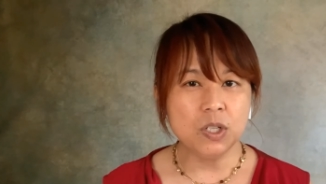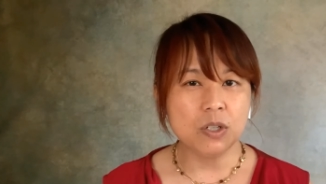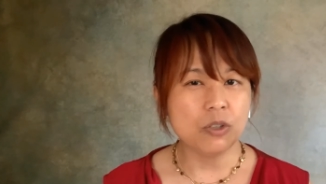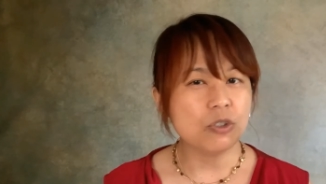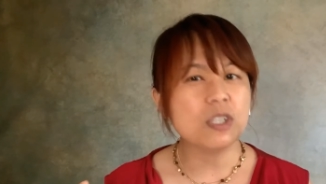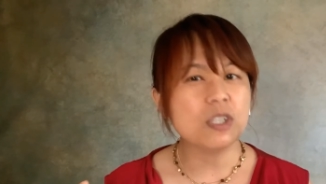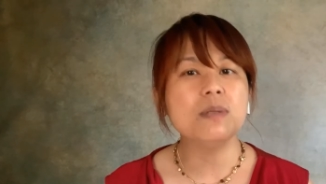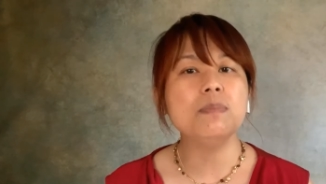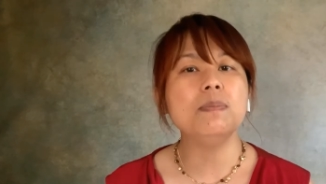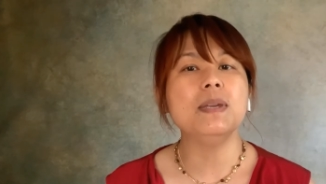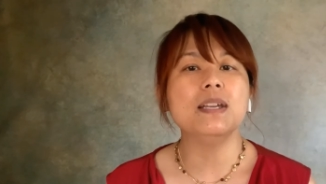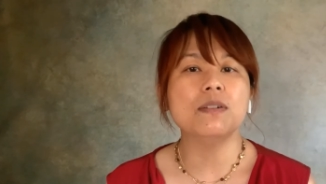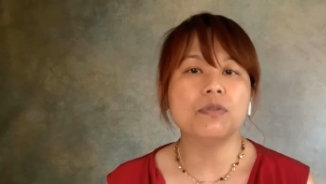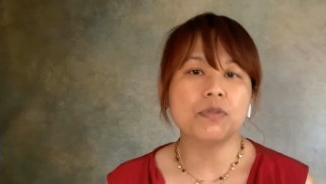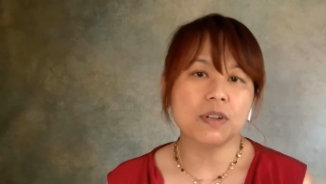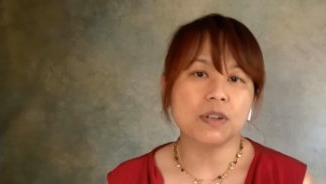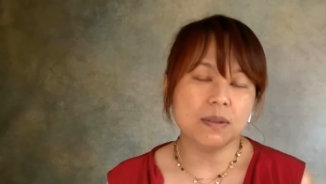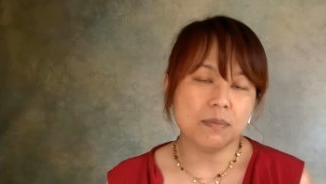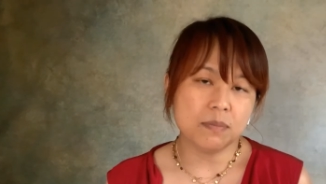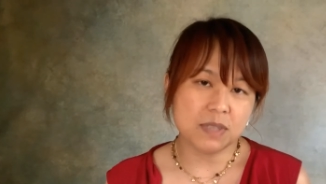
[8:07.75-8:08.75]
speak
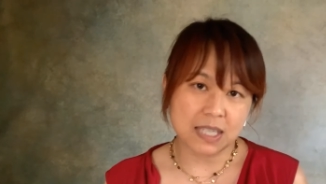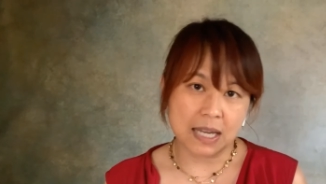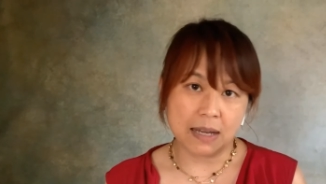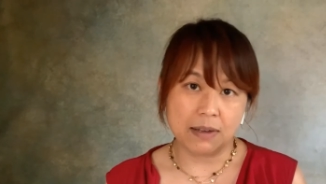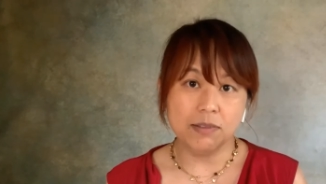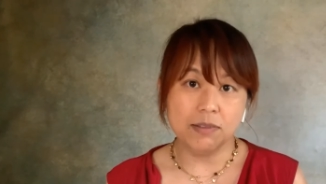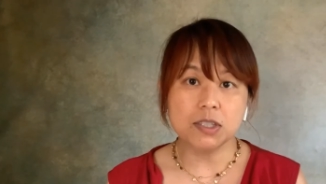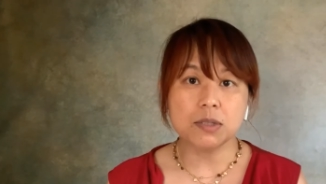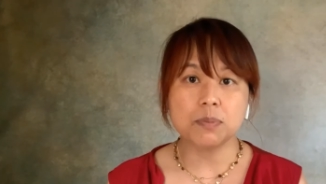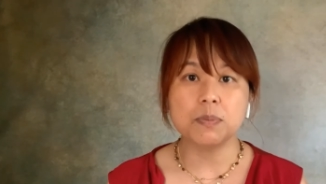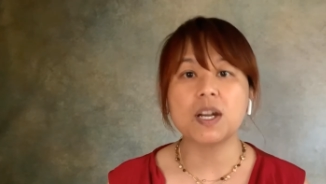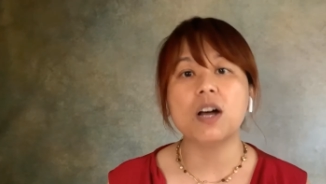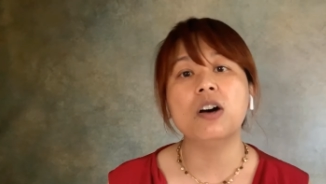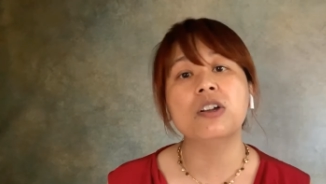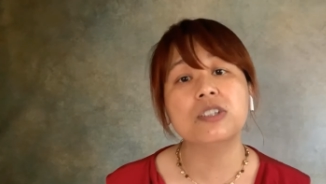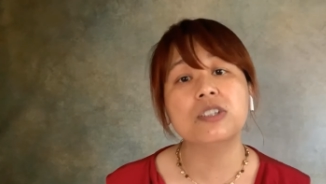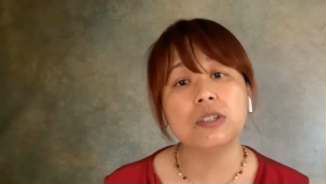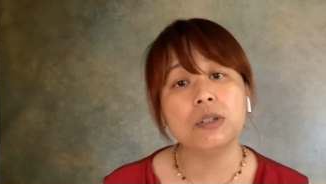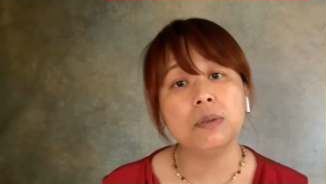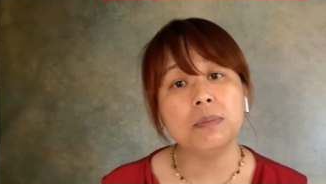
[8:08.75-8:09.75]
for themselves, but
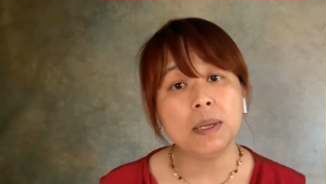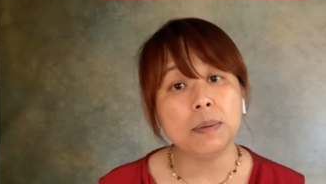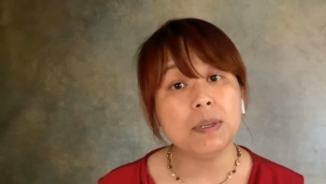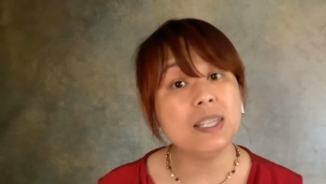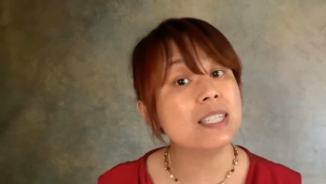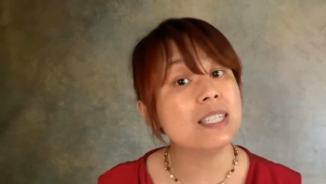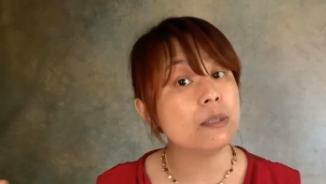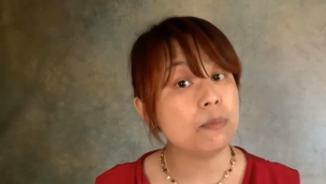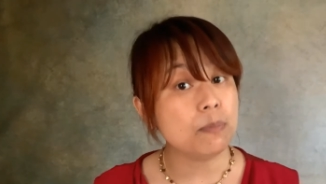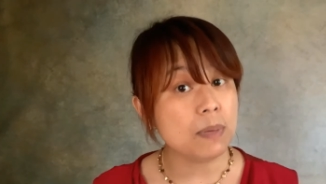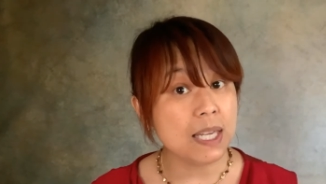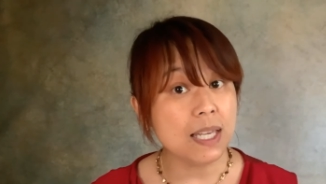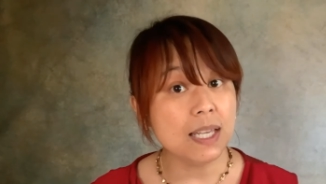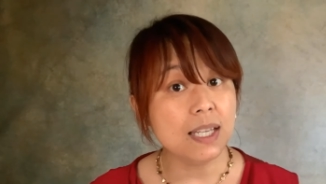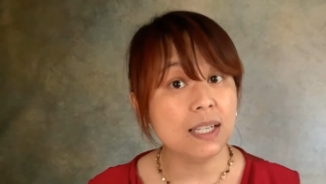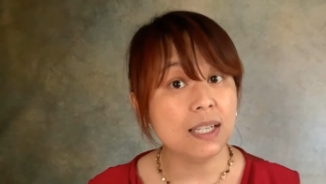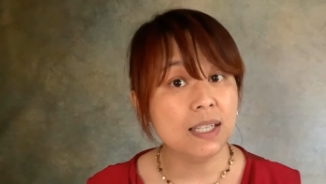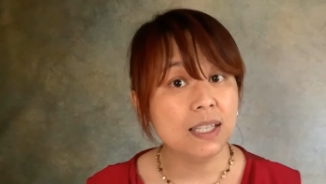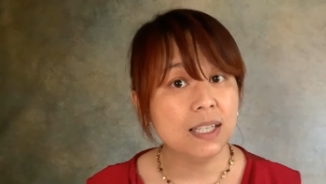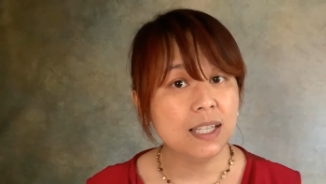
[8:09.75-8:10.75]
also maybe speak,
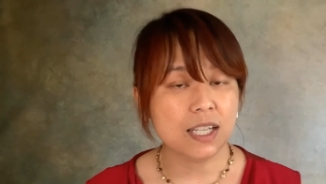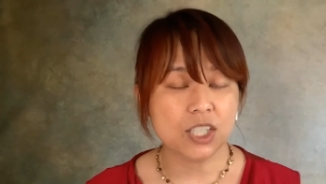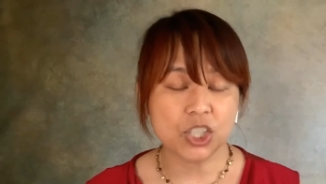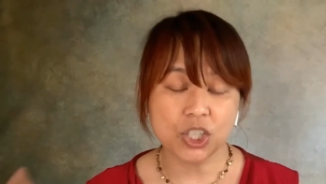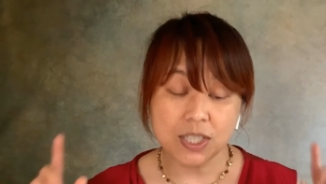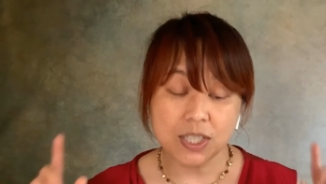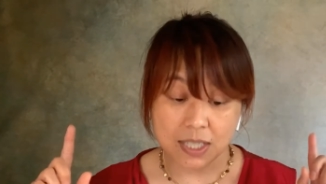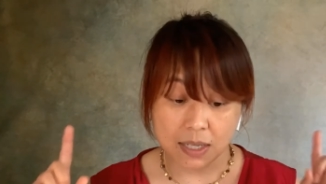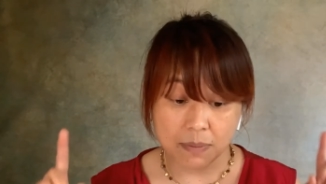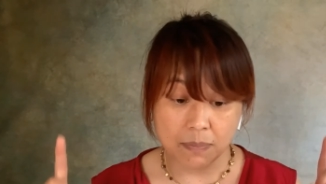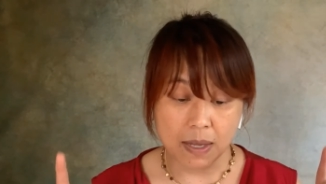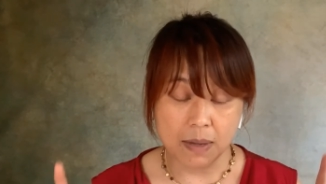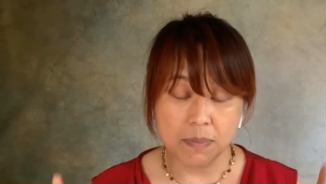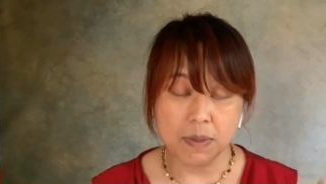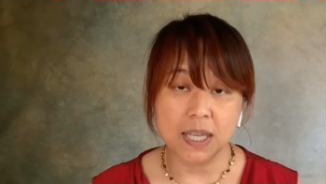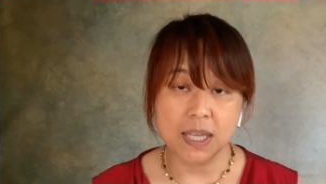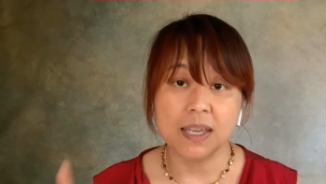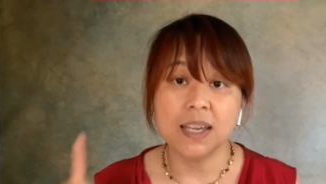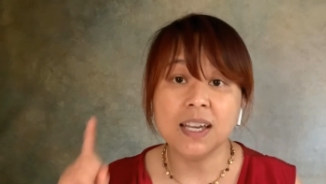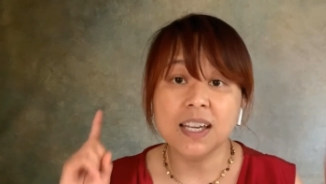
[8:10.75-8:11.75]
I shouldn't say
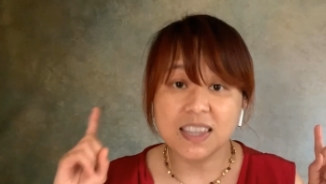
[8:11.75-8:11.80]
maybe,